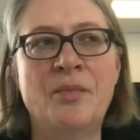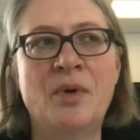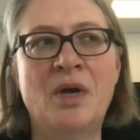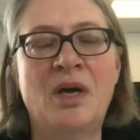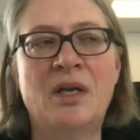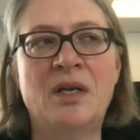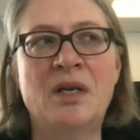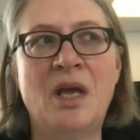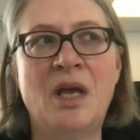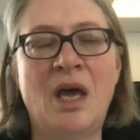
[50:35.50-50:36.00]

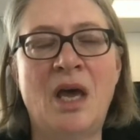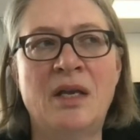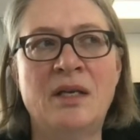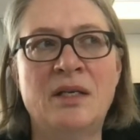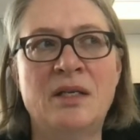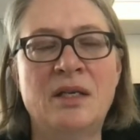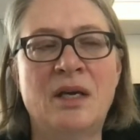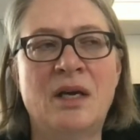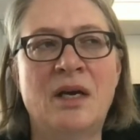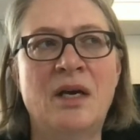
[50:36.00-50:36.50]
an
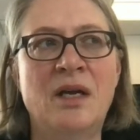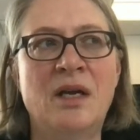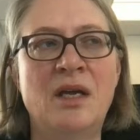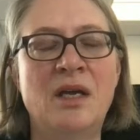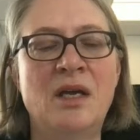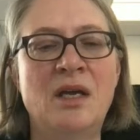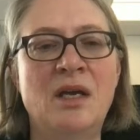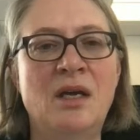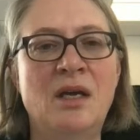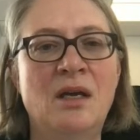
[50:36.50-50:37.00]

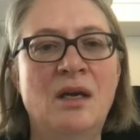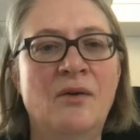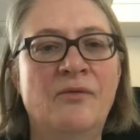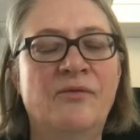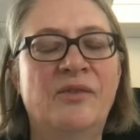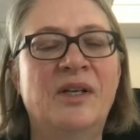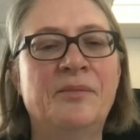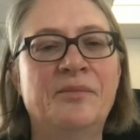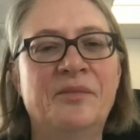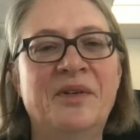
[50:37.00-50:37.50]
anti.
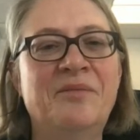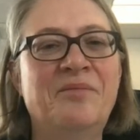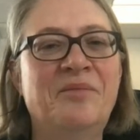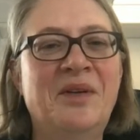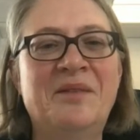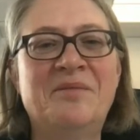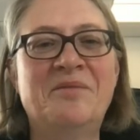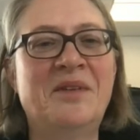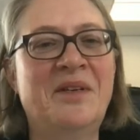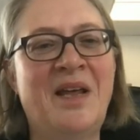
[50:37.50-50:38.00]
Well,
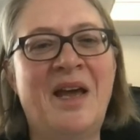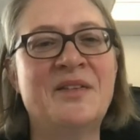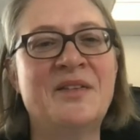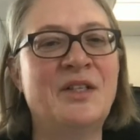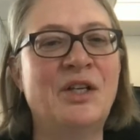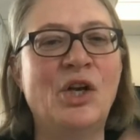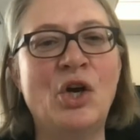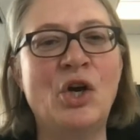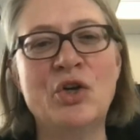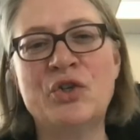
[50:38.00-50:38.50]
it has a
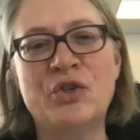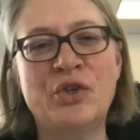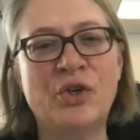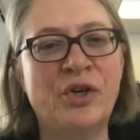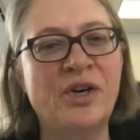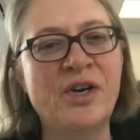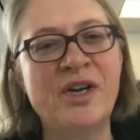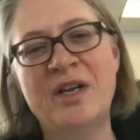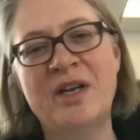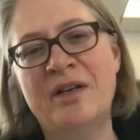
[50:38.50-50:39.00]
long story,